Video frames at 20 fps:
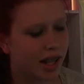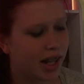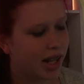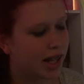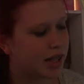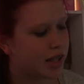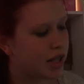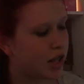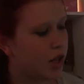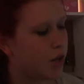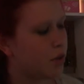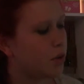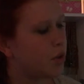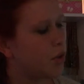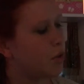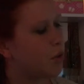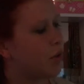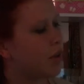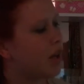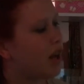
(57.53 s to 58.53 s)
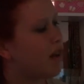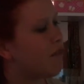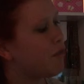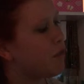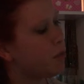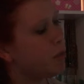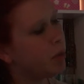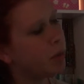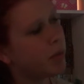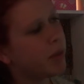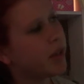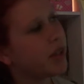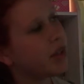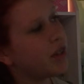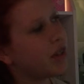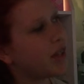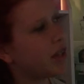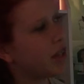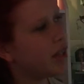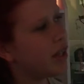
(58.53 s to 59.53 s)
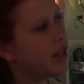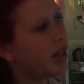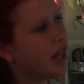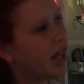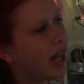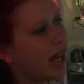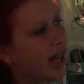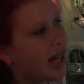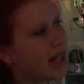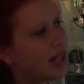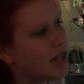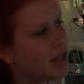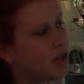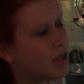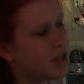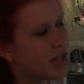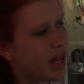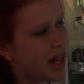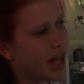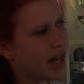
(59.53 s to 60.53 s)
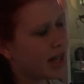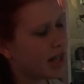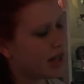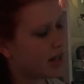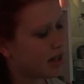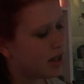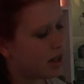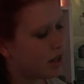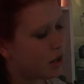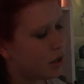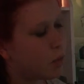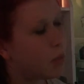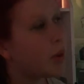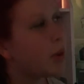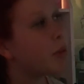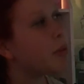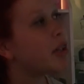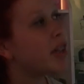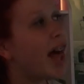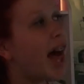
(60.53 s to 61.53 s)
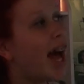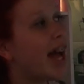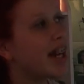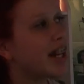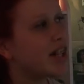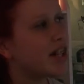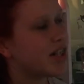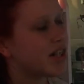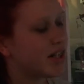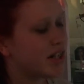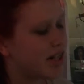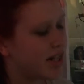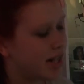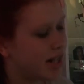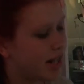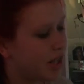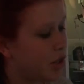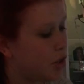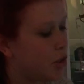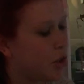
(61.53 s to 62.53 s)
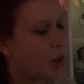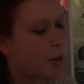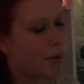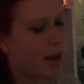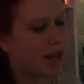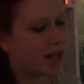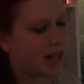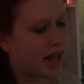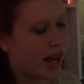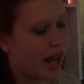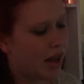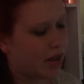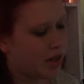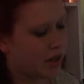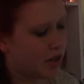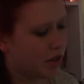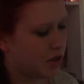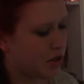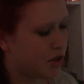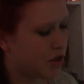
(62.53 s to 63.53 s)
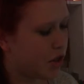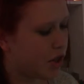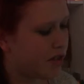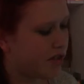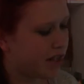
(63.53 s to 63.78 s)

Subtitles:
And so you look up from your book and you say, "We were liars." You go back down and you start